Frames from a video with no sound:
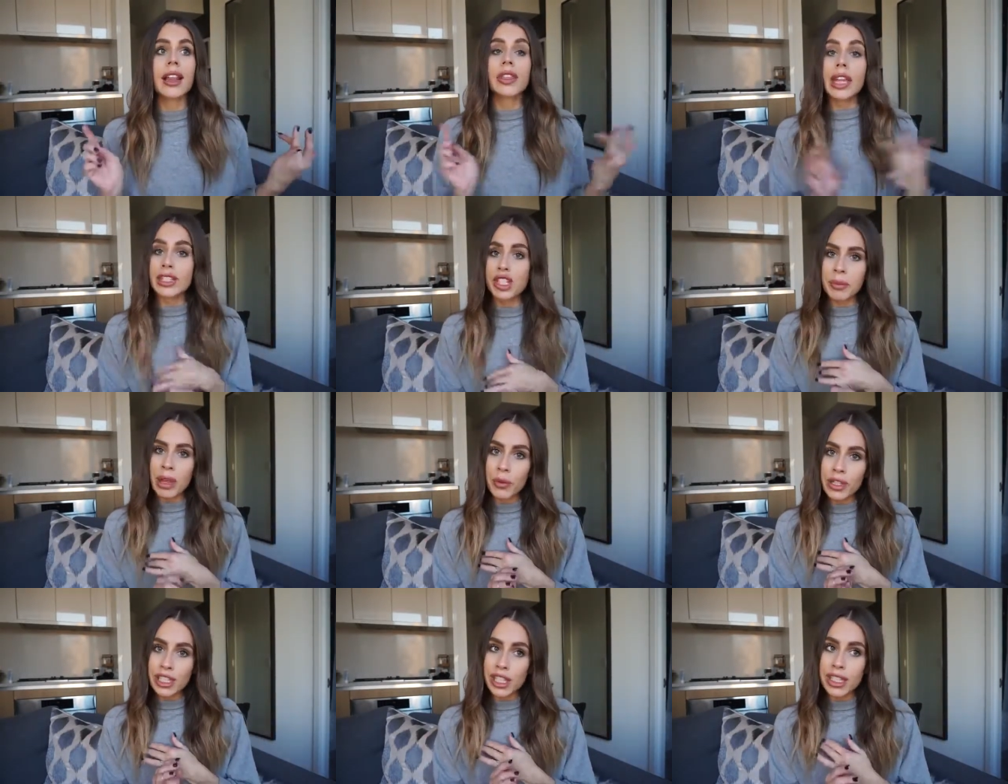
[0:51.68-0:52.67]
things on my
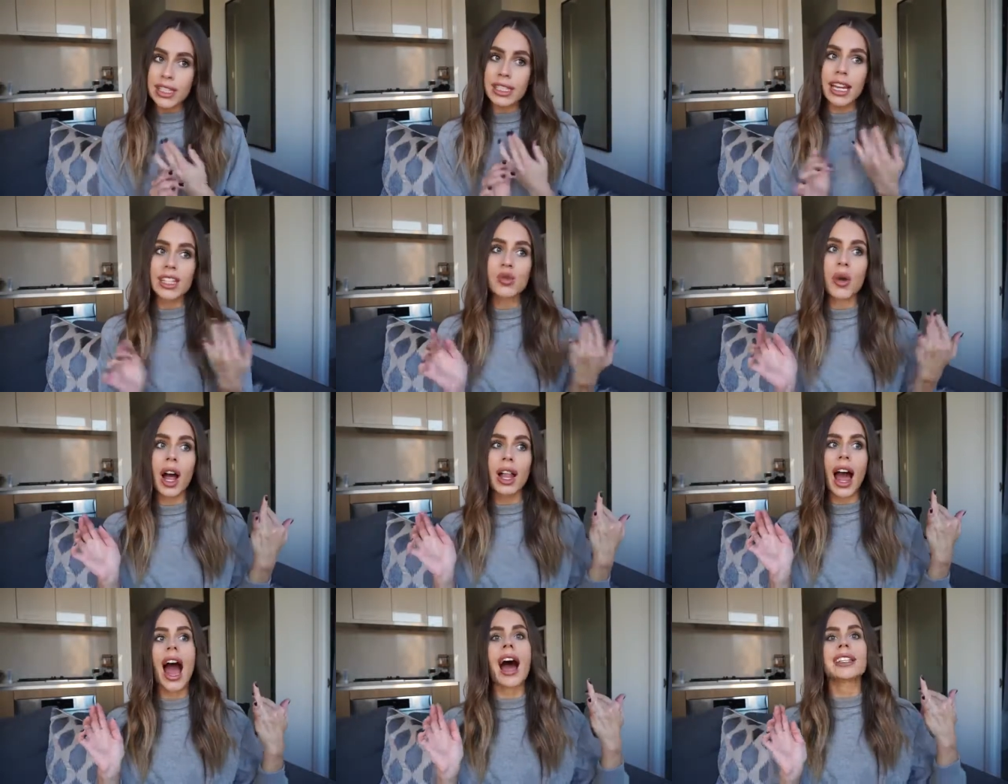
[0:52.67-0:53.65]
wish list, as well
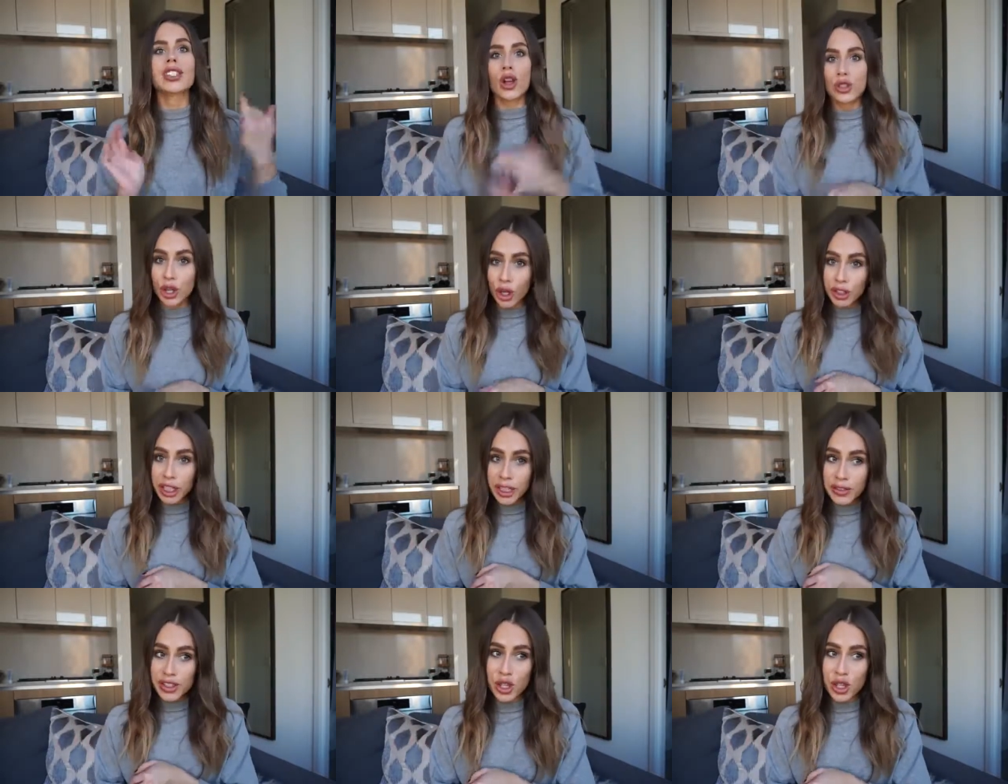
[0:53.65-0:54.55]
as alternatives.